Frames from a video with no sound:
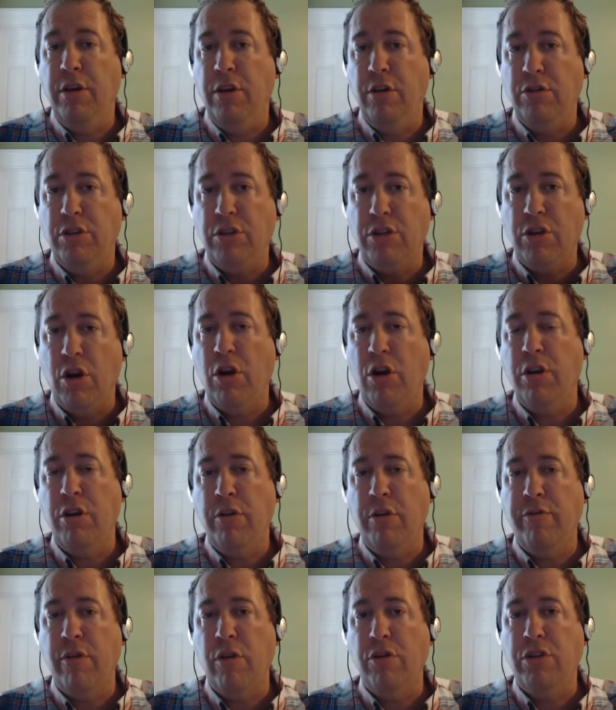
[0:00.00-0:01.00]
start
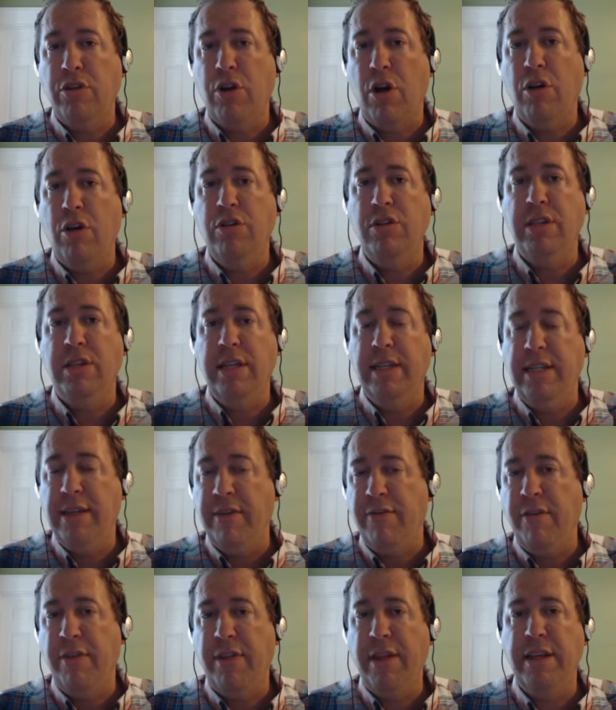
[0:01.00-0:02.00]
your rose gardens and
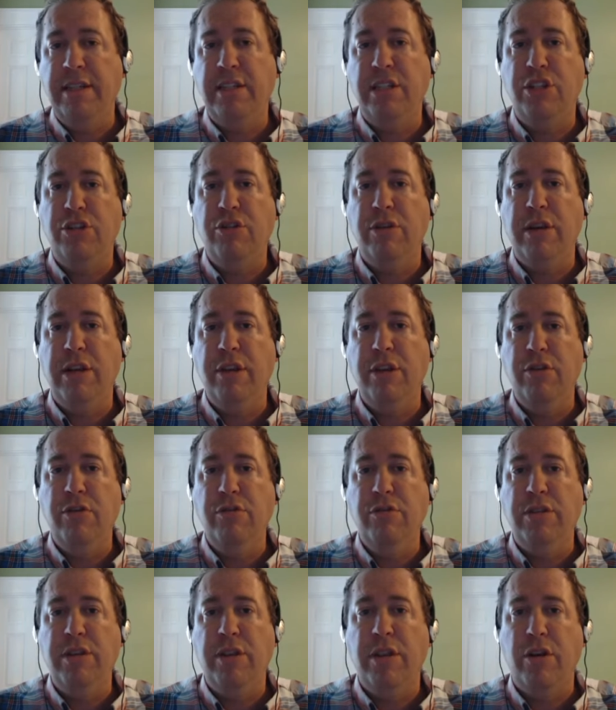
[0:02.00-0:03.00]
different things that you can
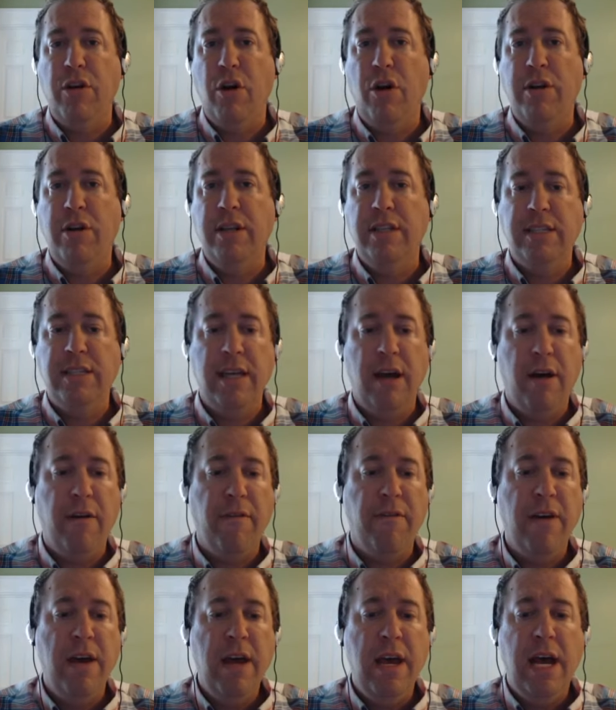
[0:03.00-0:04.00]
use in the garden
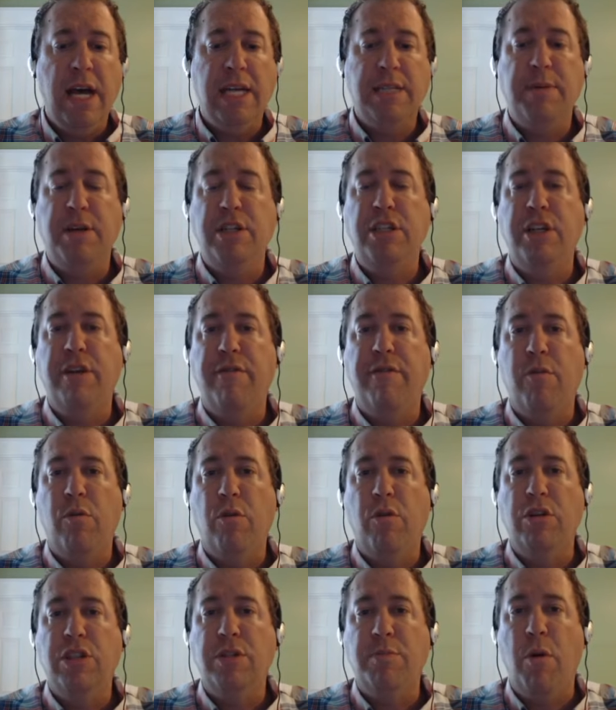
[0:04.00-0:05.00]
itself, especially
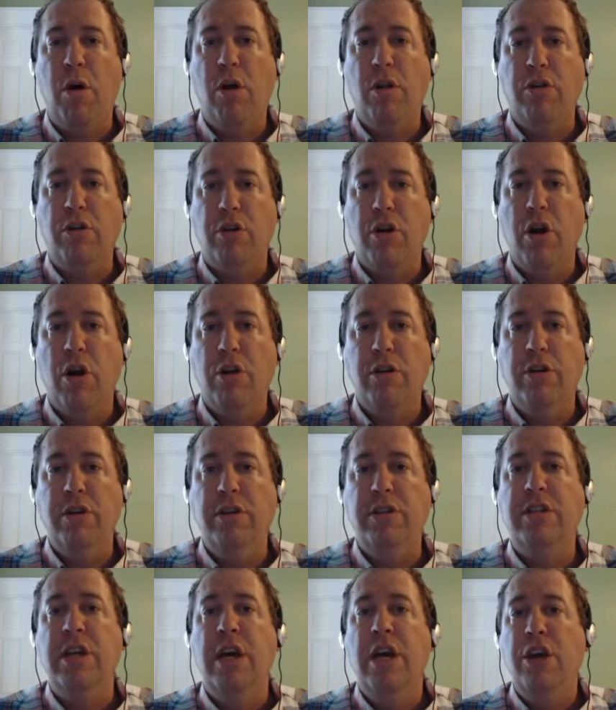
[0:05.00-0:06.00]
for smaller
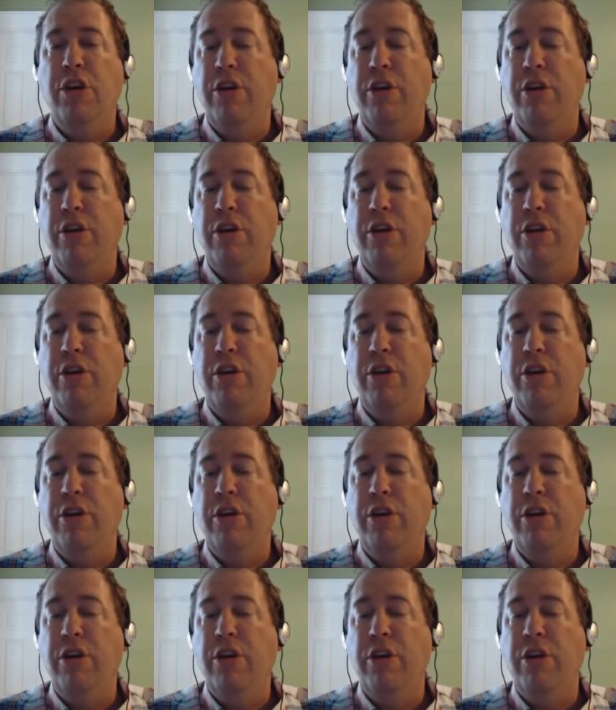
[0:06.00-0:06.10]
gardens.